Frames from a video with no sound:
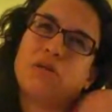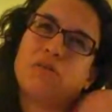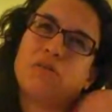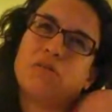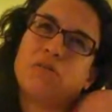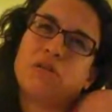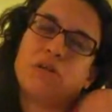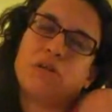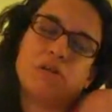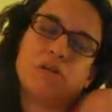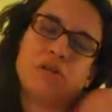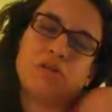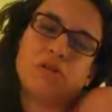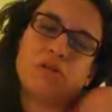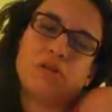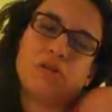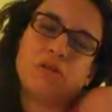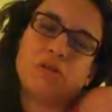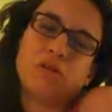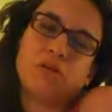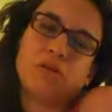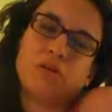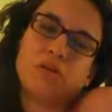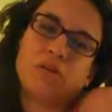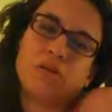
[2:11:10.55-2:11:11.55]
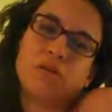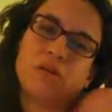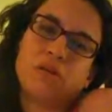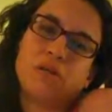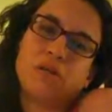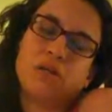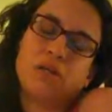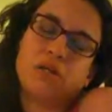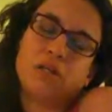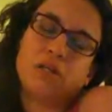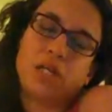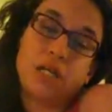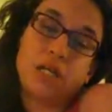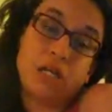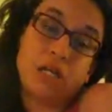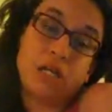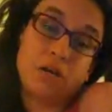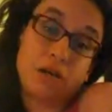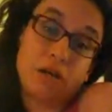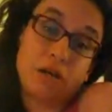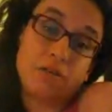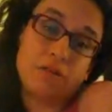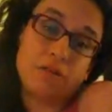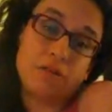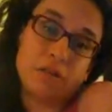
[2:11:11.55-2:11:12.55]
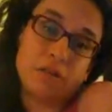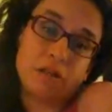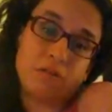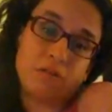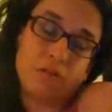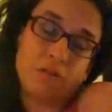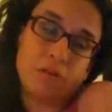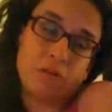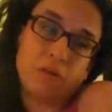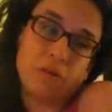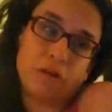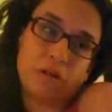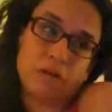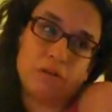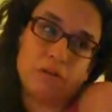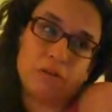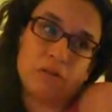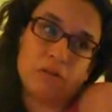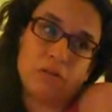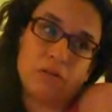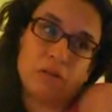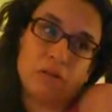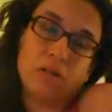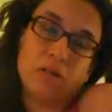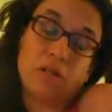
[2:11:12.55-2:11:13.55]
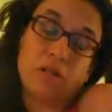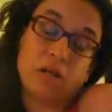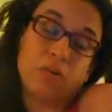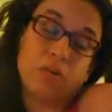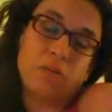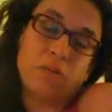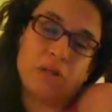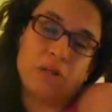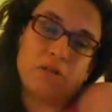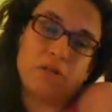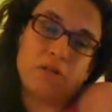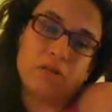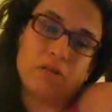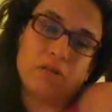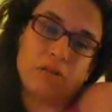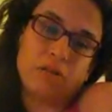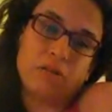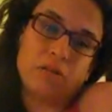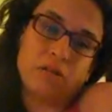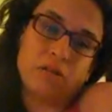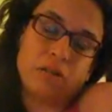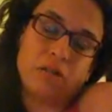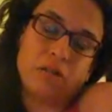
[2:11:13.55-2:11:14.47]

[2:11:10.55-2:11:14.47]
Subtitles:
the ones telling the truth and getting our asses kicked for it in a lot of ways.